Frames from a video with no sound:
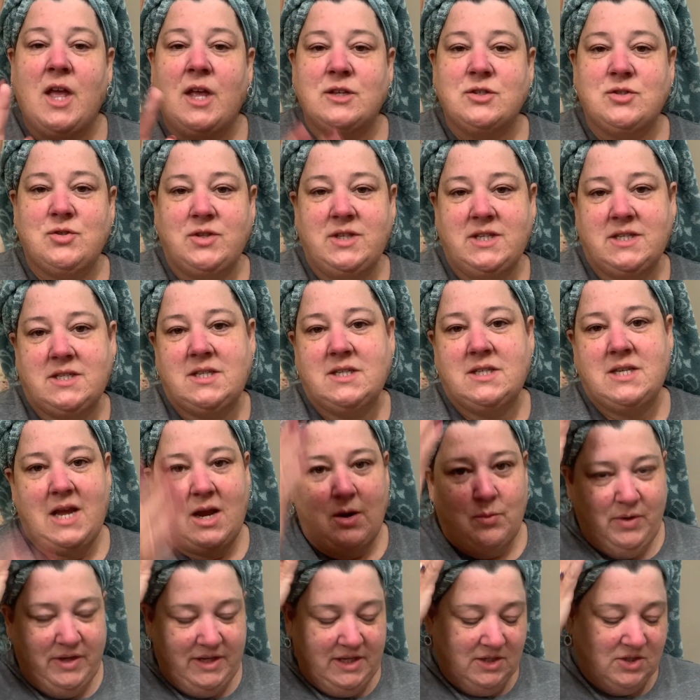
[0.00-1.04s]
So this is
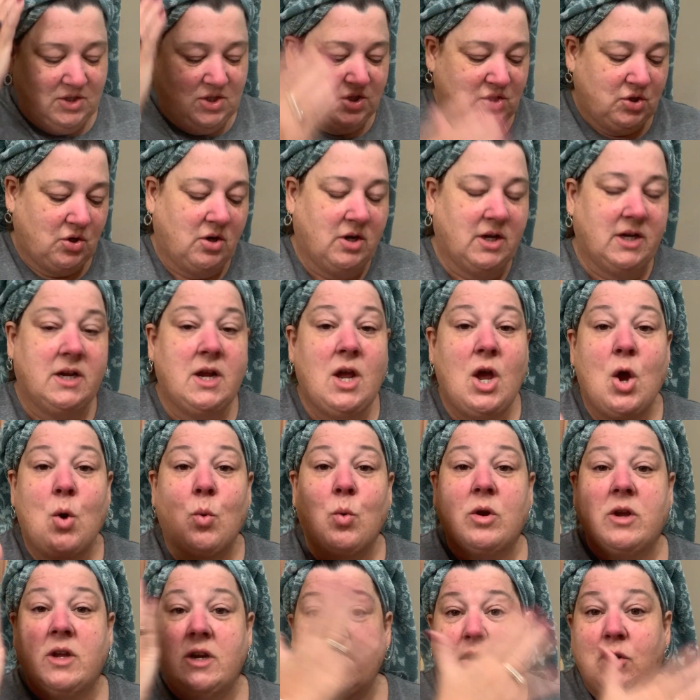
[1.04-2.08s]
how we get started.
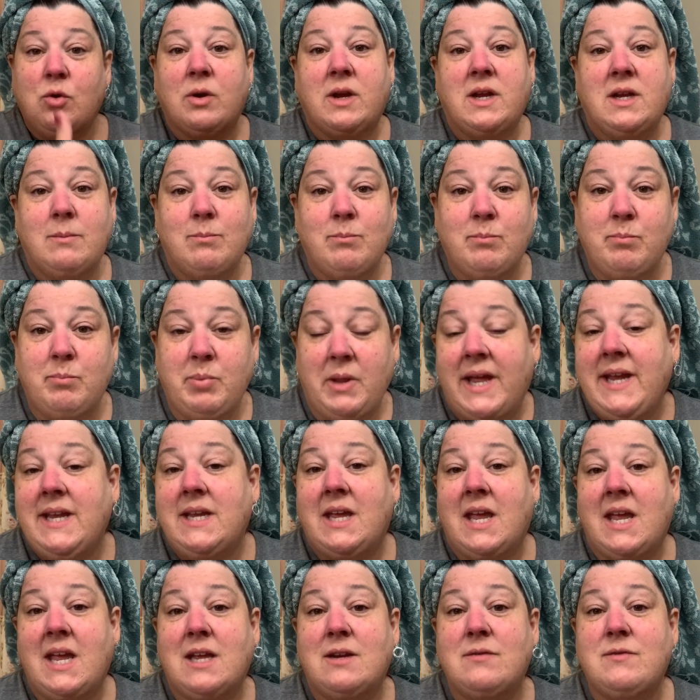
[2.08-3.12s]
We're going to create a blank
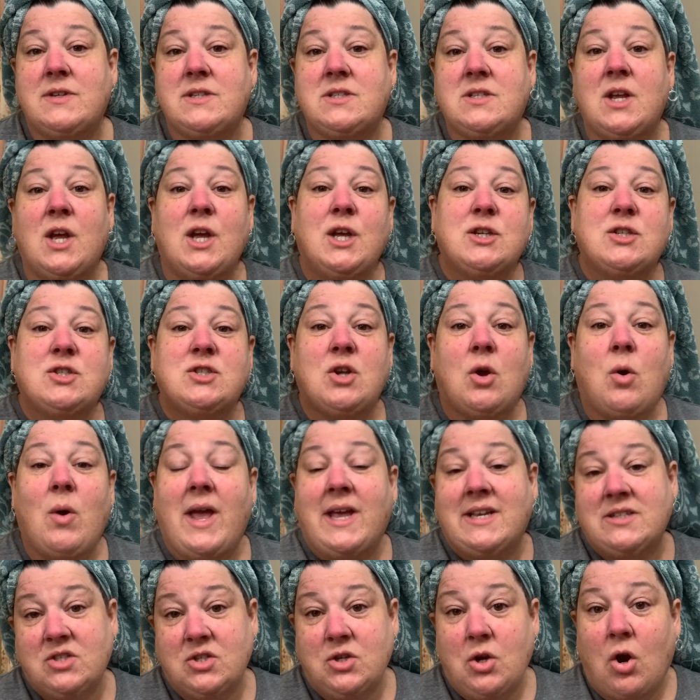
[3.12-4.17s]
canvas. So
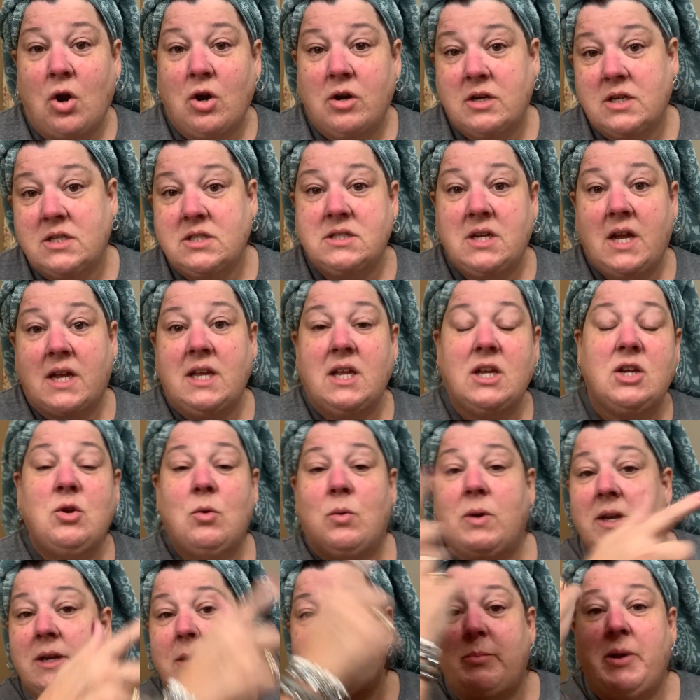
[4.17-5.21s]
as an artist, I can
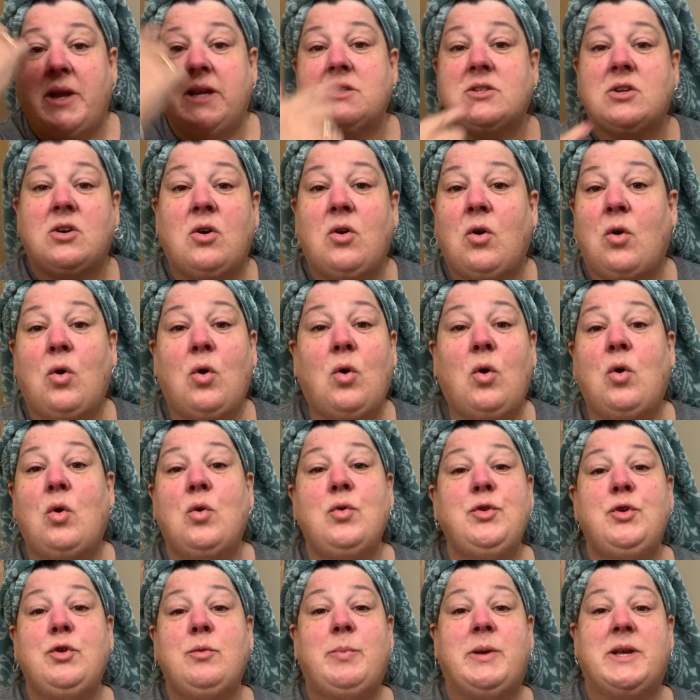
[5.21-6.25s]
go in and paint a
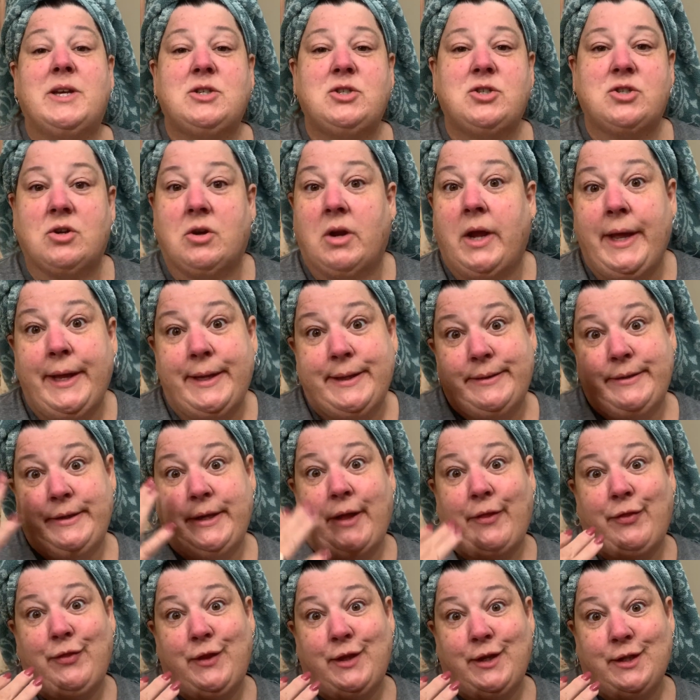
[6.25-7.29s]
whole new picture.
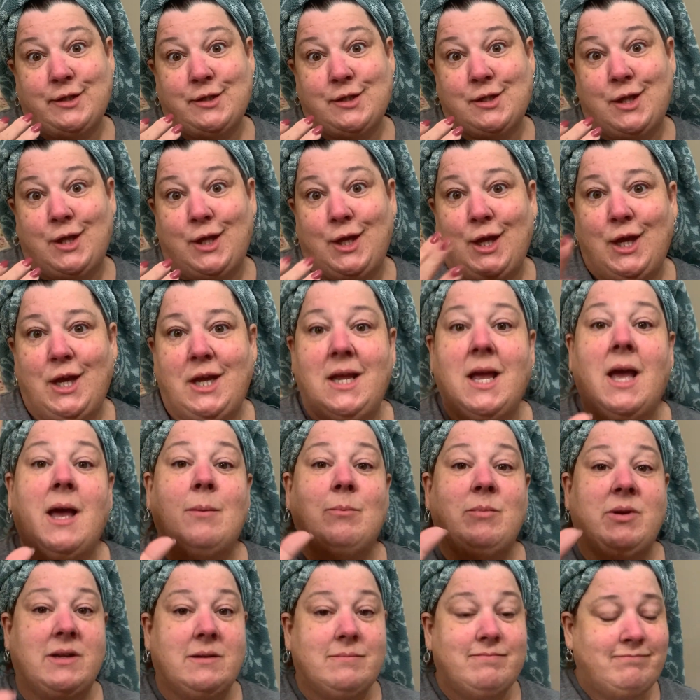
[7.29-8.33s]
Not this thing,
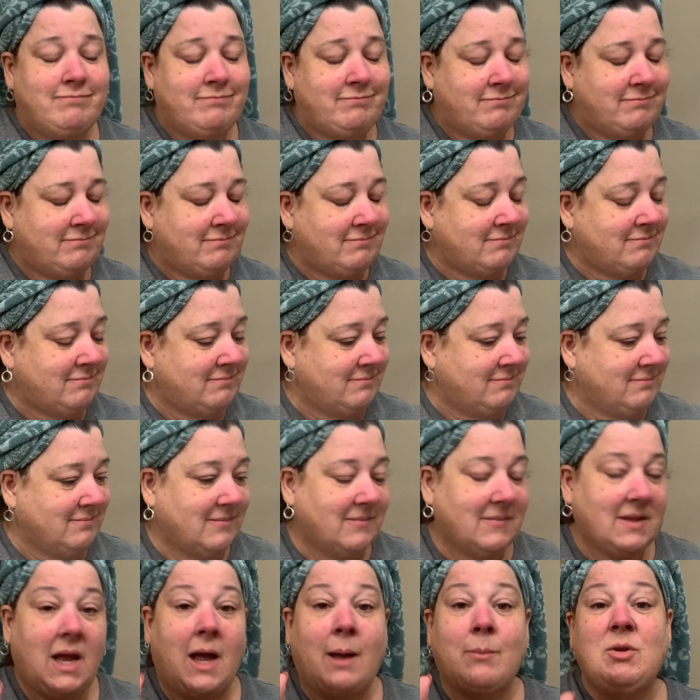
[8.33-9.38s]
but
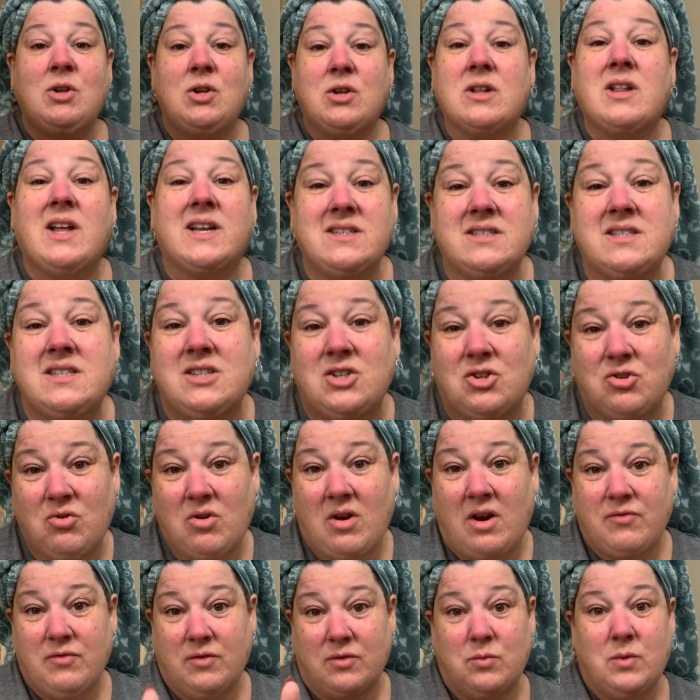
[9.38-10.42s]
I'm going to look like Cindy
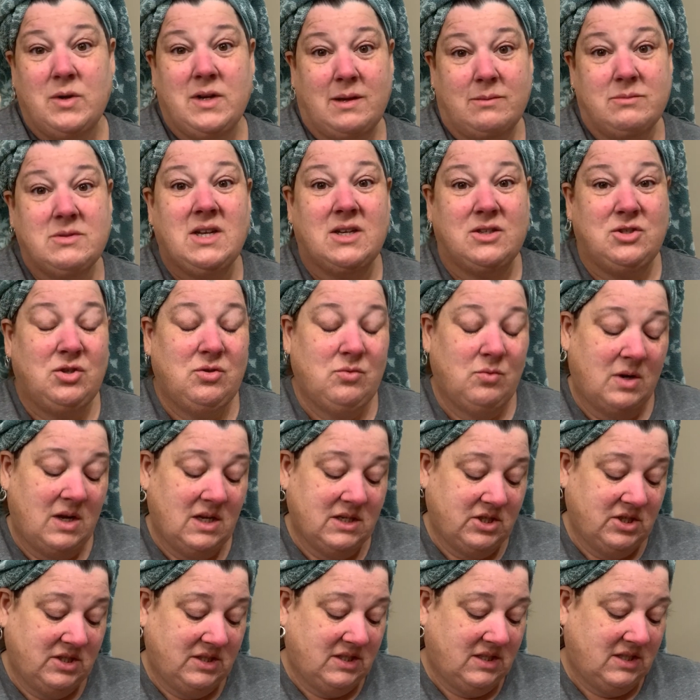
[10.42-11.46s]
Crawford when I'm done. You
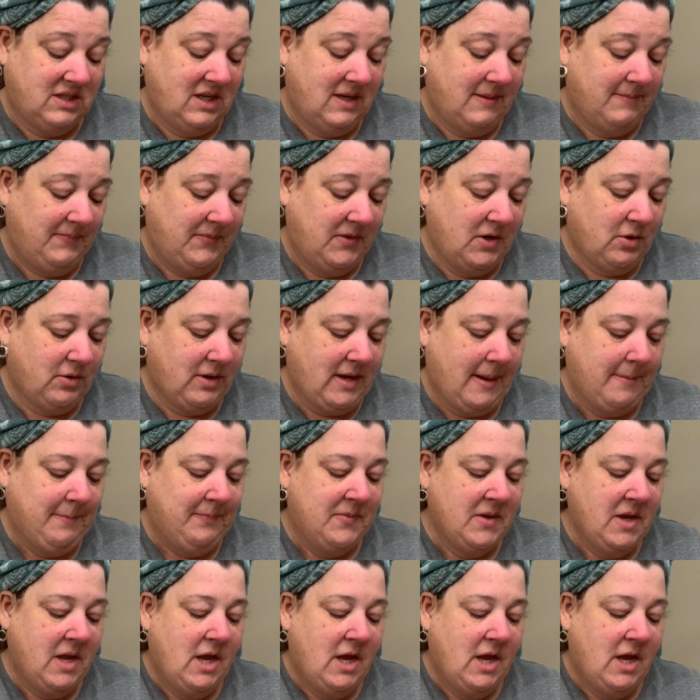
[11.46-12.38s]
watch and see. Okay.